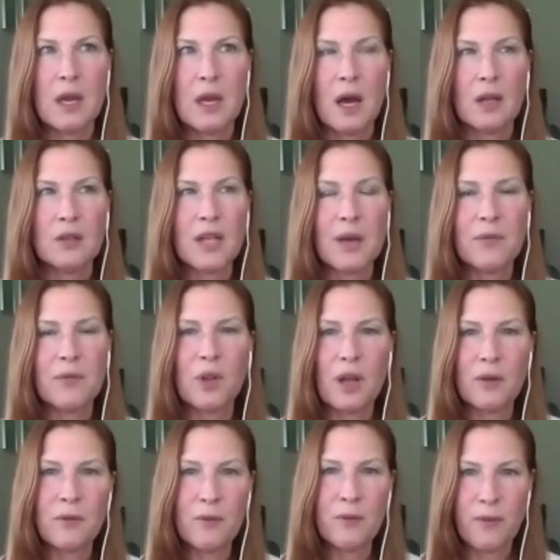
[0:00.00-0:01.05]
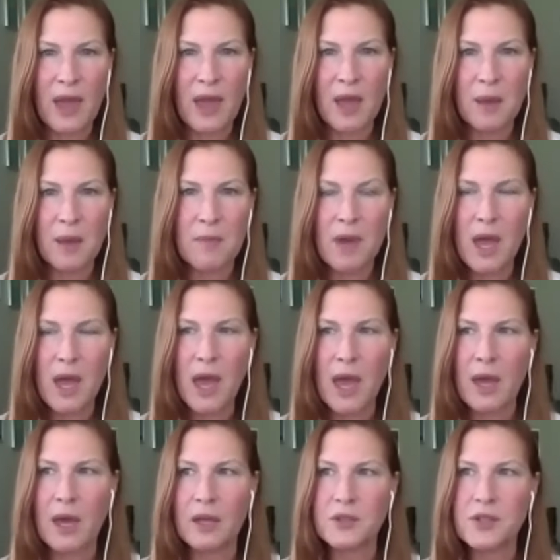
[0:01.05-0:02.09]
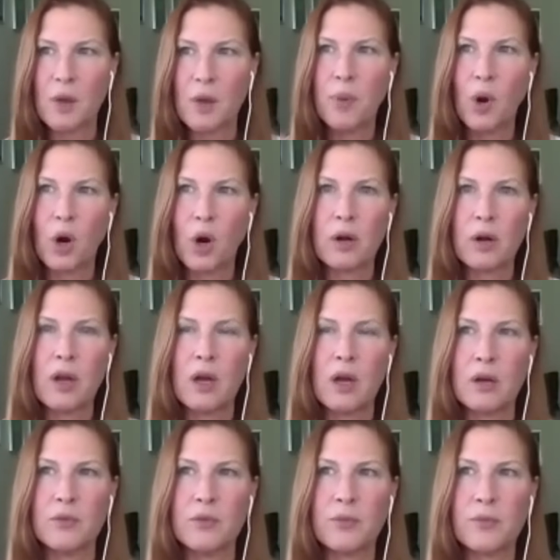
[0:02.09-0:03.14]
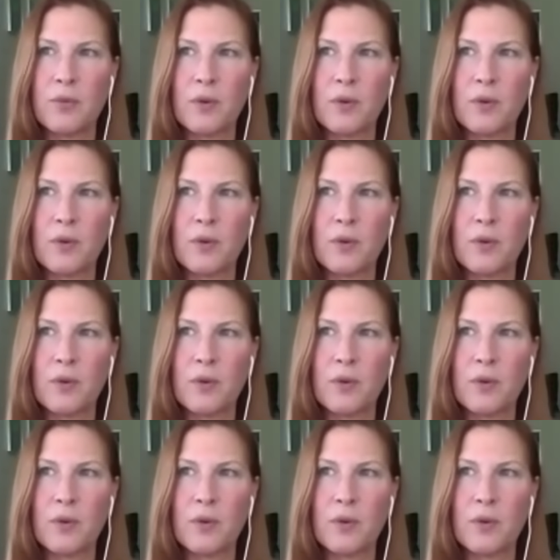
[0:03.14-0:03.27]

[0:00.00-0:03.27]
a level of fame and a part of